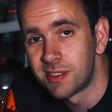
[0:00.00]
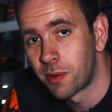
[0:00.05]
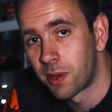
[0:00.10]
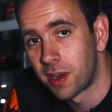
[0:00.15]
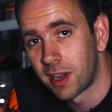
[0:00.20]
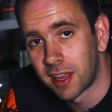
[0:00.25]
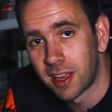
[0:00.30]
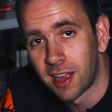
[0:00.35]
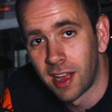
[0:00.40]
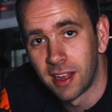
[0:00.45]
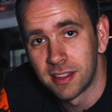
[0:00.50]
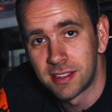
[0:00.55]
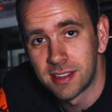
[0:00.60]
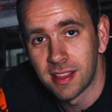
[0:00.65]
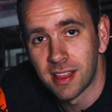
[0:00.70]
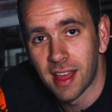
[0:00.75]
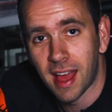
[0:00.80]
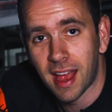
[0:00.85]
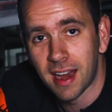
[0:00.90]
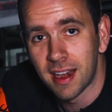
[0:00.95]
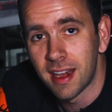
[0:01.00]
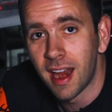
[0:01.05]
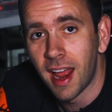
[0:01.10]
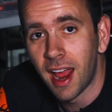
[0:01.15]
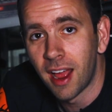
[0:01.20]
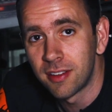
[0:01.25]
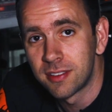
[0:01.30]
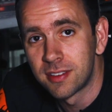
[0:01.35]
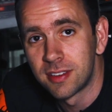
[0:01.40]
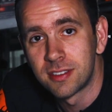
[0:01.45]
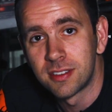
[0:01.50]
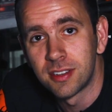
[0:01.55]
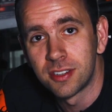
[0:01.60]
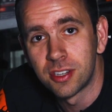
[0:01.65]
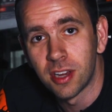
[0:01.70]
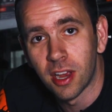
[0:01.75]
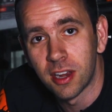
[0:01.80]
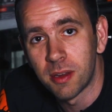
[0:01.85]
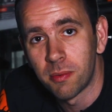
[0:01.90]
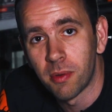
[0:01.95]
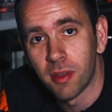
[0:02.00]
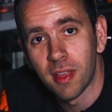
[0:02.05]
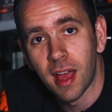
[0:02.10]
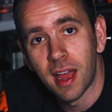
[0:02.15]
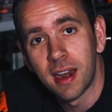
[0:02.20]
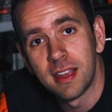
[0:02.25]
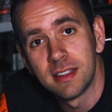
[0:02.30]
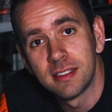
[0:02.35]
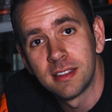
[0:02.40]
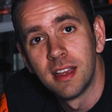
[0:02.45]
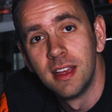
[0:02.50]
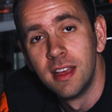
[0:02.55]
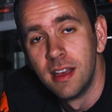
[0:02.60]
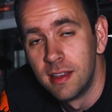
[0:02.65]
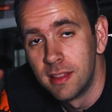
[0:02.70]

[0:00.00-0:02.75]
so we're going to cut to that now just to show you what that is.